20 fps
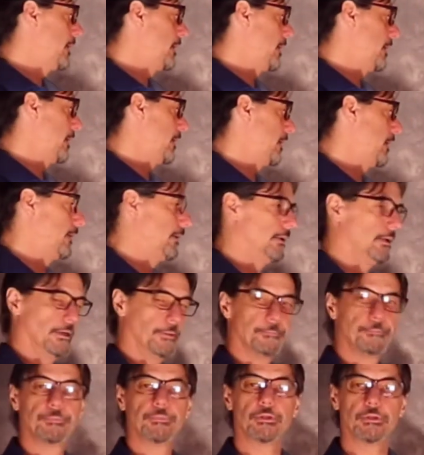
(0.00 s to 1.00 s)

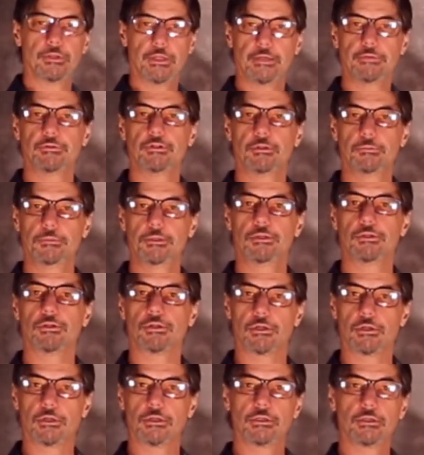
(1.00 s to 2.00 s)
life can be
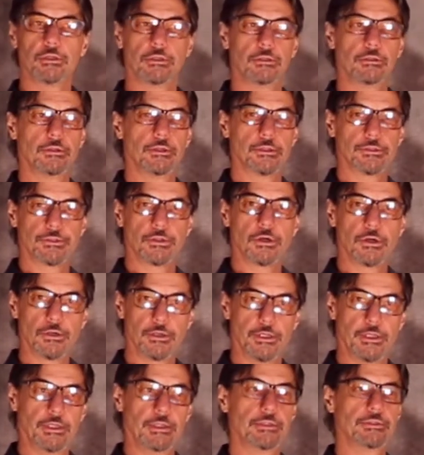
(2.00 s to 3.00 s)
hard, and there's hard
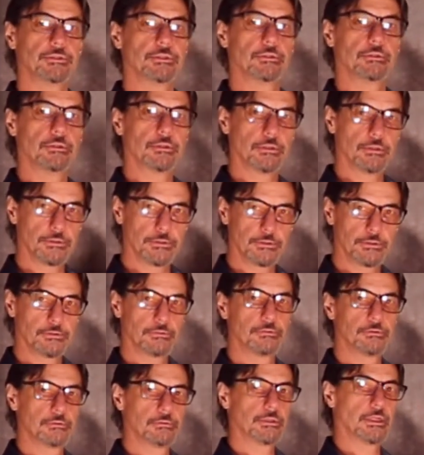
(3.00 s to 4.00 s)
days, and there's
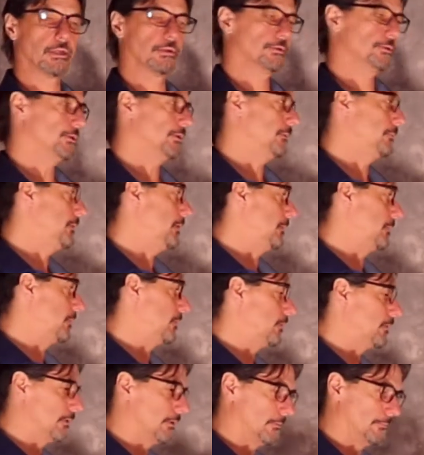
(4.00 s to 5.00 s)
challenging
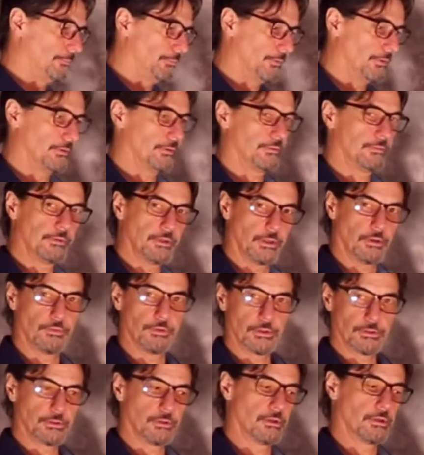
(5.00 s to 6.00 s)
people, and
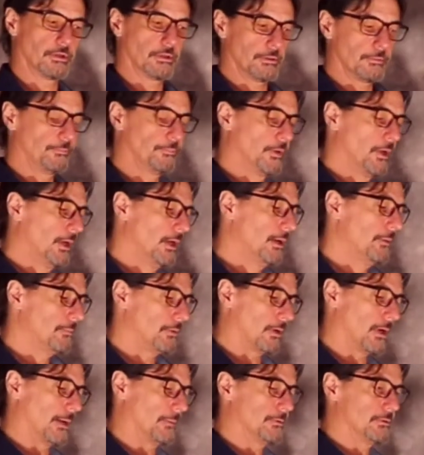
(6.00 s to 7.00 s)
there's a lot of
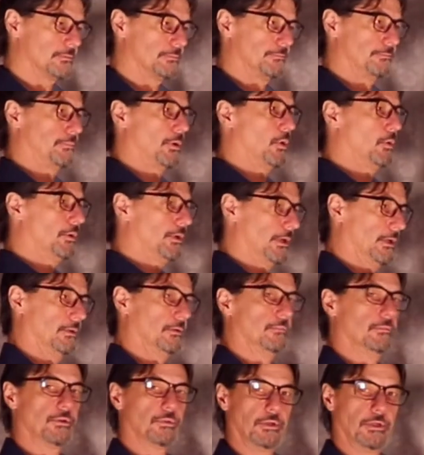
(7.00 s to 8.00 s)
perhaps
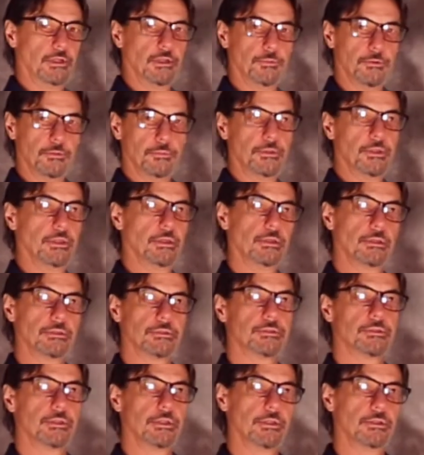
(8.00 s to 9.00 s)
poking between human
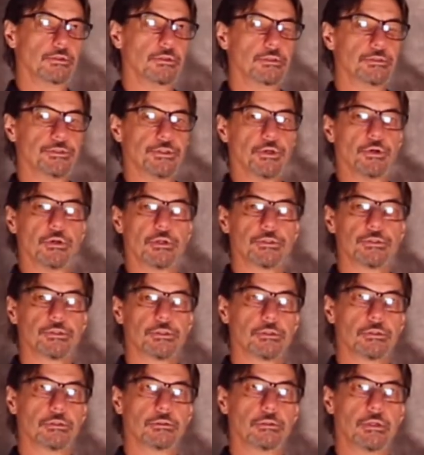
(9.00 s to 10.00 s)
beings that you could say on a
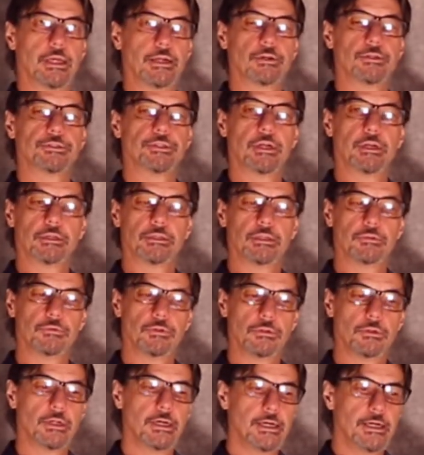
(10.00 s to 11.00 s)
certain energetic
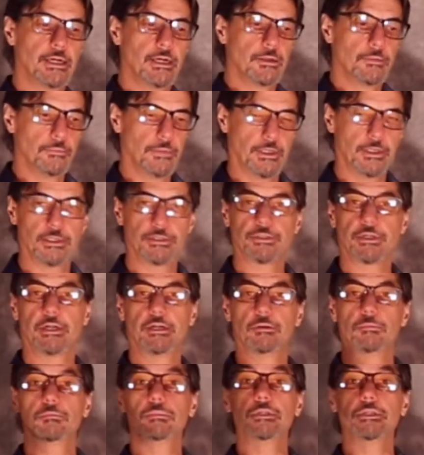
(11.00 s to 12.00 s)
level make us
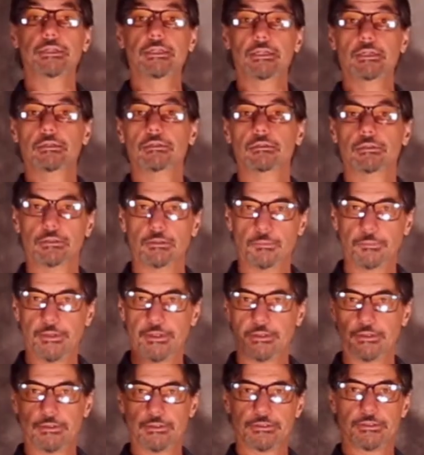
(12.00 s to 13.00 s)
kind of bleed a little
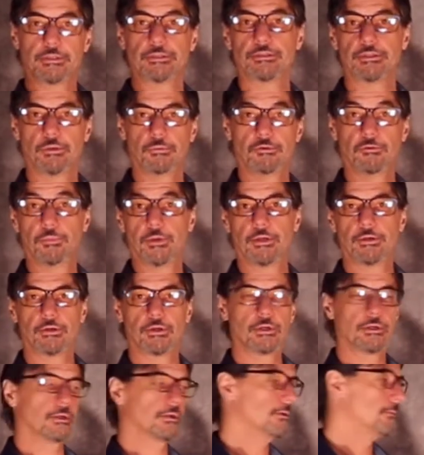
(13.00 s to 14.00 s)
bit in the sense that we've been
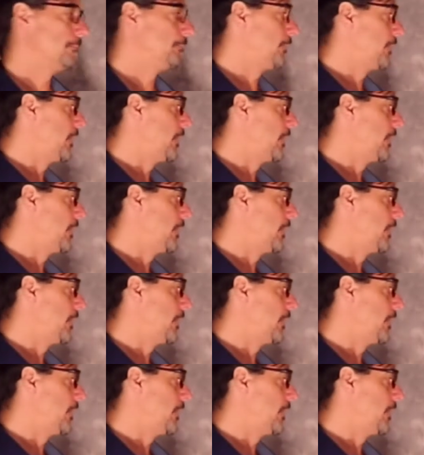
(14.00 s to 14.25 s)
hurt.